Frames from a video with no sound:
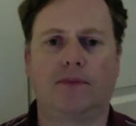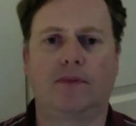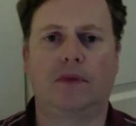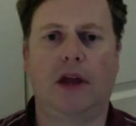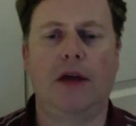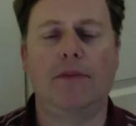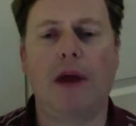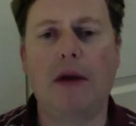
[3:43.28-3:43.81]

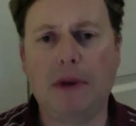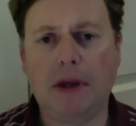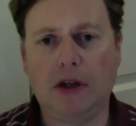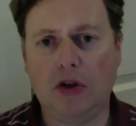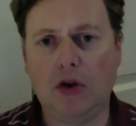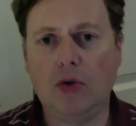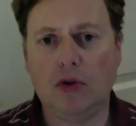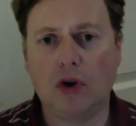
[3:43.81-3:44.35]
And maybe
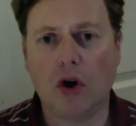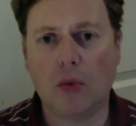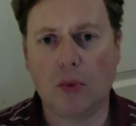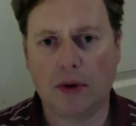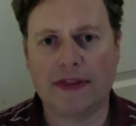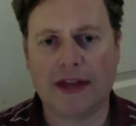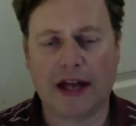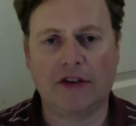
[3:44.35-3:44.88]
you know
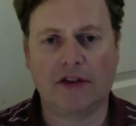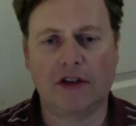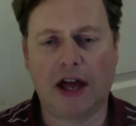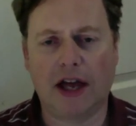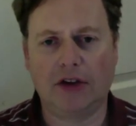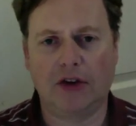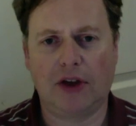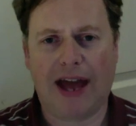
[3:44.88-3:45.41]
what that's
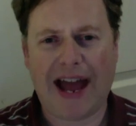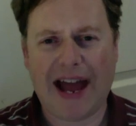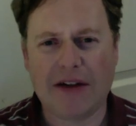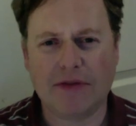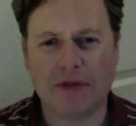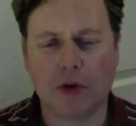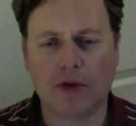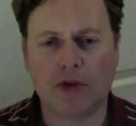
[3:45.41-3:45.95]
like to
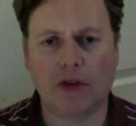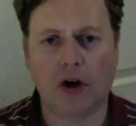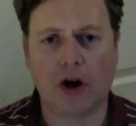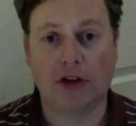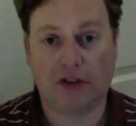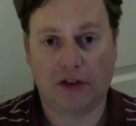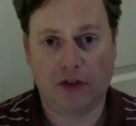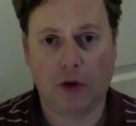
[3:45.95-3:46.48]
have those
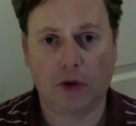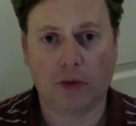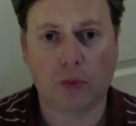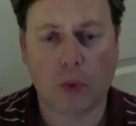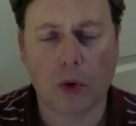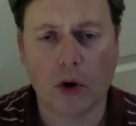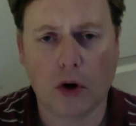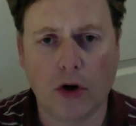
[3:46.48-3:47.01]
thoughts and those
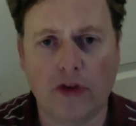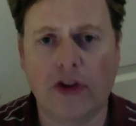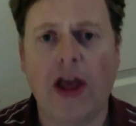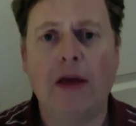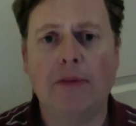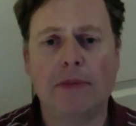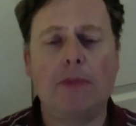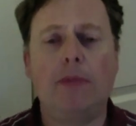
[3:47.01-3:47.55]
words.
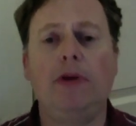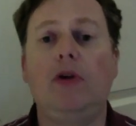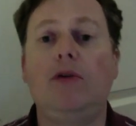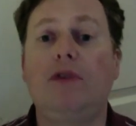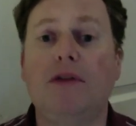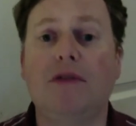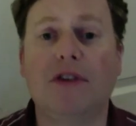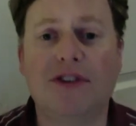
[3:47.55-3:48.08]
Maybe you've
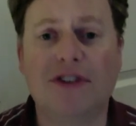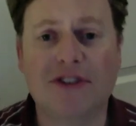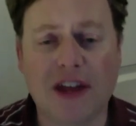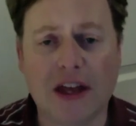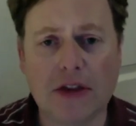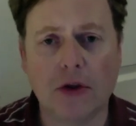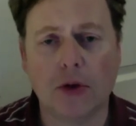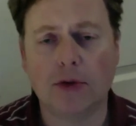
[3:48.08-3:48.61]
even
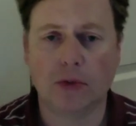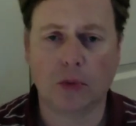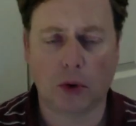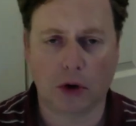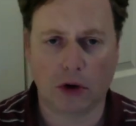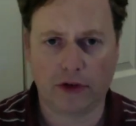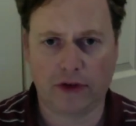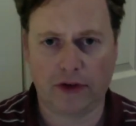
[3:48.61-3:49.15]
said those
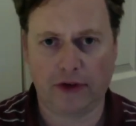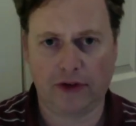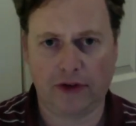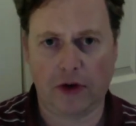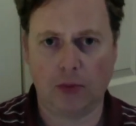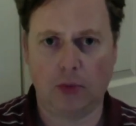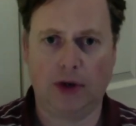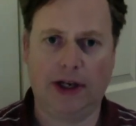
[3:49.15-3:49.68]
words to
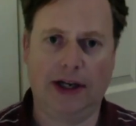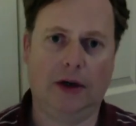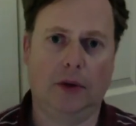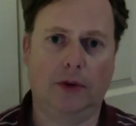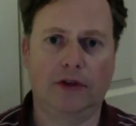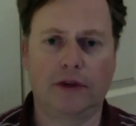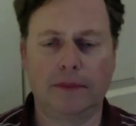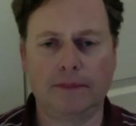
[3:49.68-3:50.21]
someone
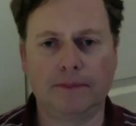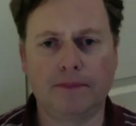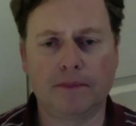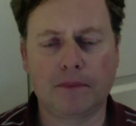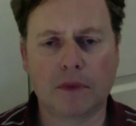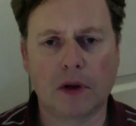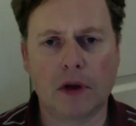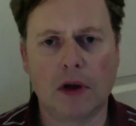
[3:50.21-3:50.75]
else.
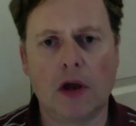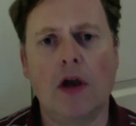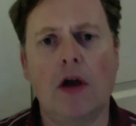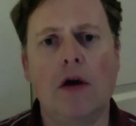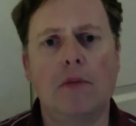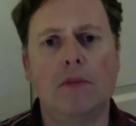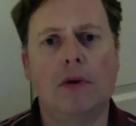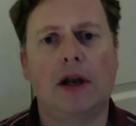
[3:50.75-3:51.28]

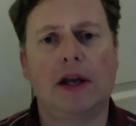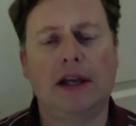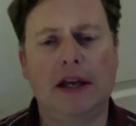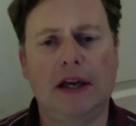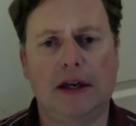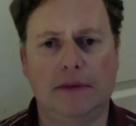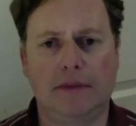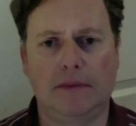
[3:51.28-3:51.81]
But again,